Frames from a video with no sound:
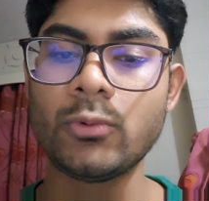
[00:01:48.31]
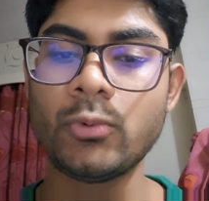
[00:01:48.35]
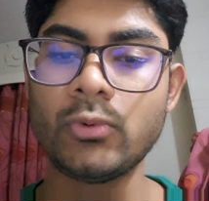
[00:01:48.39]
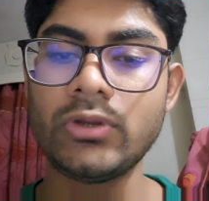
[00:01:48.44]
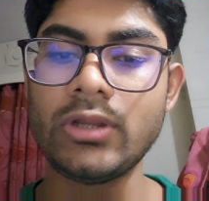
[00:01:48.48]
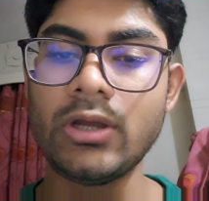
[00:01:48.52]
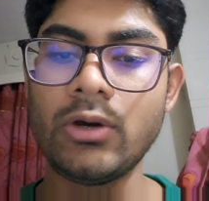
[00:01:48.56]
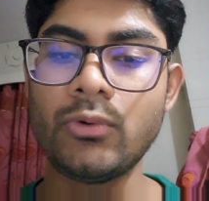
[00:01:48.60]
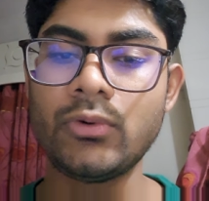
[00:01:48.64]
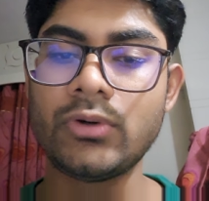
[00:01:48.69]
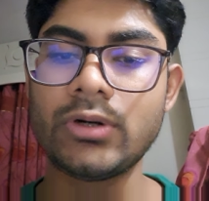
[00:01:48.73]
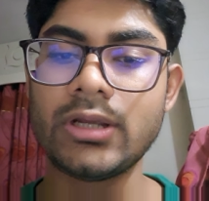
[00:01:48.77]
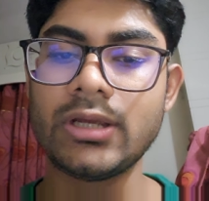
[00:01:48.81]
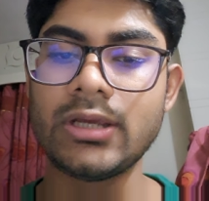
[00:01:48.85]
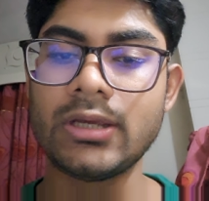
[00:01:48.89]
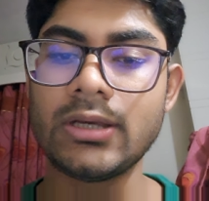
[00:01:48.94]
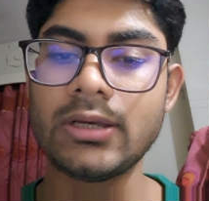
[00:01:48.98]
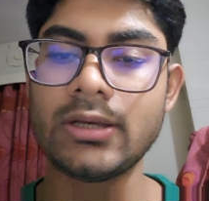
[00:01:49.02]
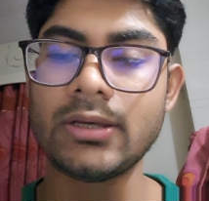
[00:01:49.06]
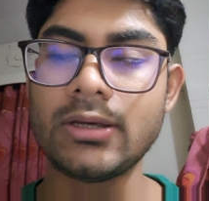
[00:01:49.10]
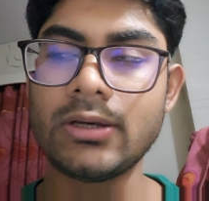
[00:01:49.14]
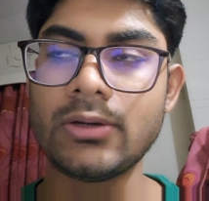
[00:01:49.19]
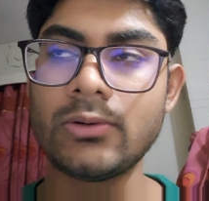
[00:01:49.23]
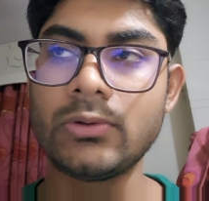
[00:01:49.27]

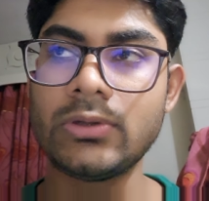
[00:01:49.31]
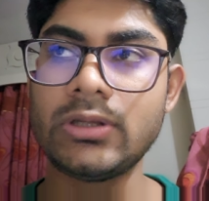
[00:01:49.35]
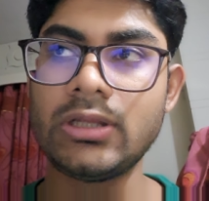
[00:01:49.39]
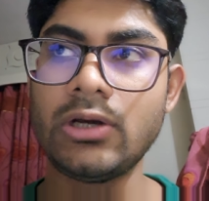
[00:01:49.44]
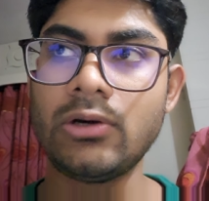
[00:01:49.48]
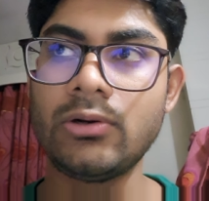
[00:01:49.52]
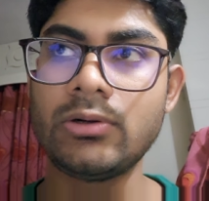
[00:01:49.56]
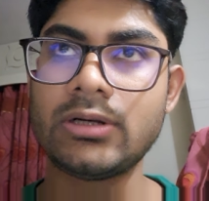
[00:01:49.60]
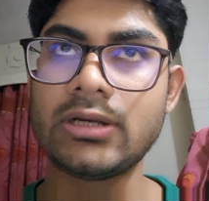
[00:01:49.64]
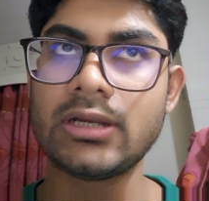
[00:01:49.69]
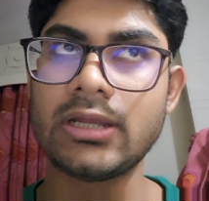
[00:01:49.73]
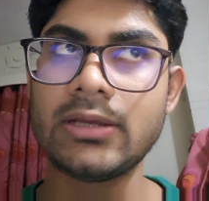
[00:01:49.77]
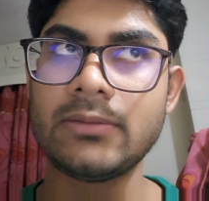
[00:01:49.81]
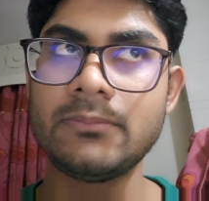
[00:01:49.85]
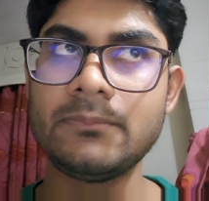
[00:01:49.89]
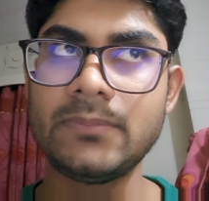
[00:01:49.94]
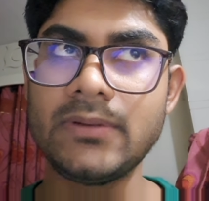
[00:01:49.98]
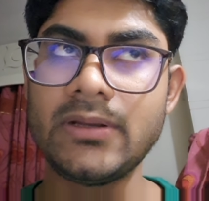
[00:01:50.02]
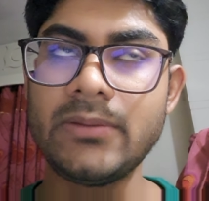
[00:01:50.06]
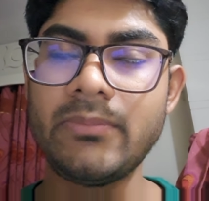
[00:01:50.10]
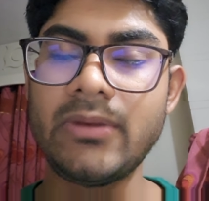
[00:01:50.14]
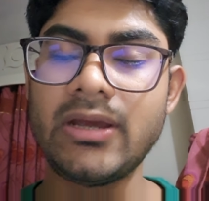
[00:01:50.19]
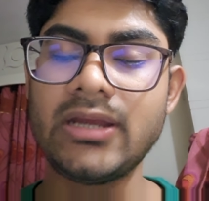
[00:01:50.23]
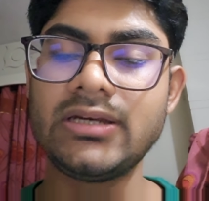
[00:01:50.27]
without
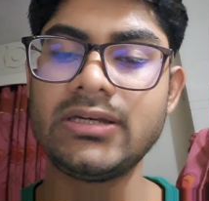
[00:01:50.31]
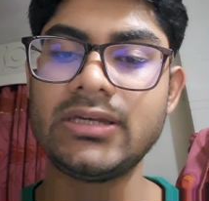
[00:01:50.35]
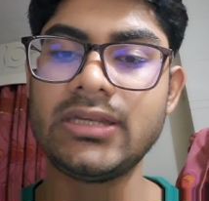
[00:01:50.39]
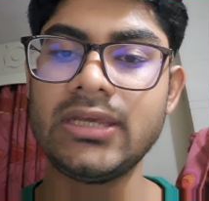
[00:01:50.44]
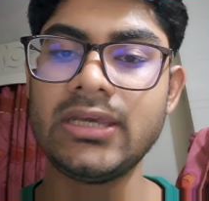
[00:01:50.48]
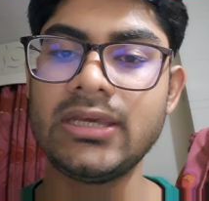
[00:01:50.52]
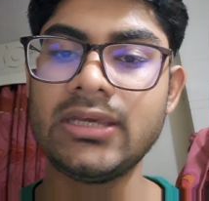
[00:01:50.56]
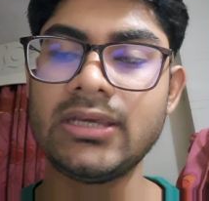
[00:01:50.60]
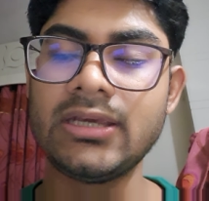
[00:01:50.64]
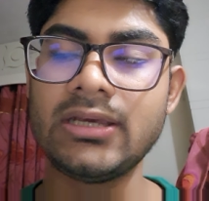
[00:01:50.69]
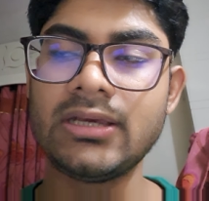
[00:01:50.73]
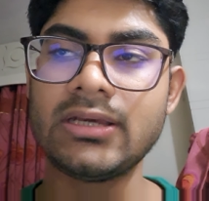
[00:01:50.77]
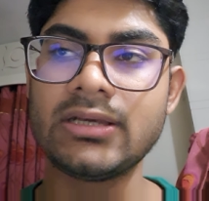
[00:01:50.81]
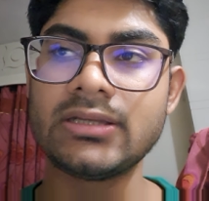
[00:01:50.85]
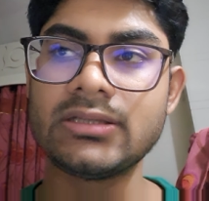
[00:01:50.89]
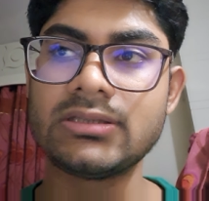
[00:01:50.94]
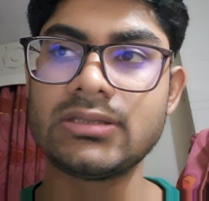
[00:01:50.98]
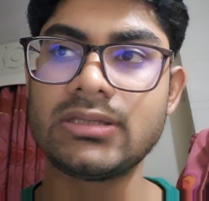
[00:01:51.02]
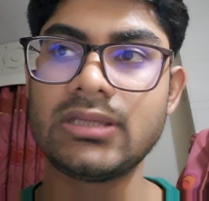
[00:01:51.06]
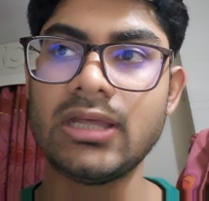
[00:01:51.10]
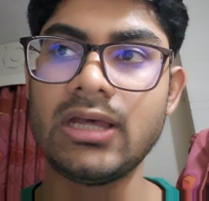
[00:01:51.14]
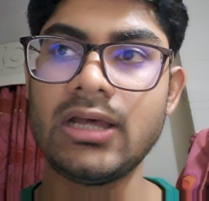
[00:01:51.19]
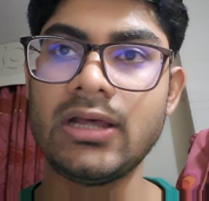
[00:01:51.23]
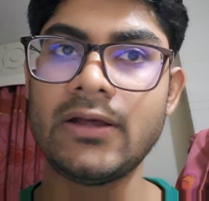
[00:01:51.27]

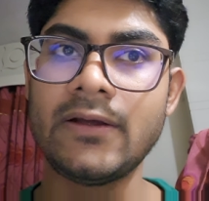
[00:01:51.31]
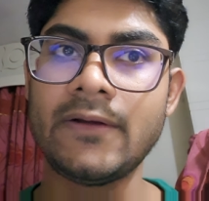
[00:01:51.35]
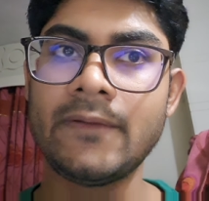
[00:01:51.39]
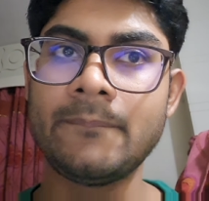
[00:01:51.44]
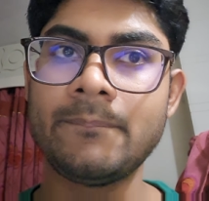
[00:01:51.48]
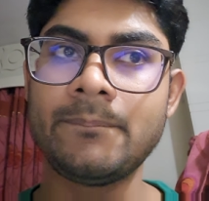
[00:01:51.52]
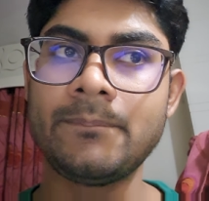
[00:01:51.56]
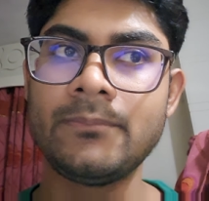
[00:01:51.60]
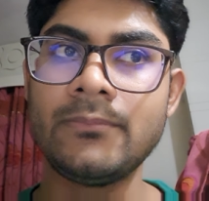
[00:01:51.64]
implementing the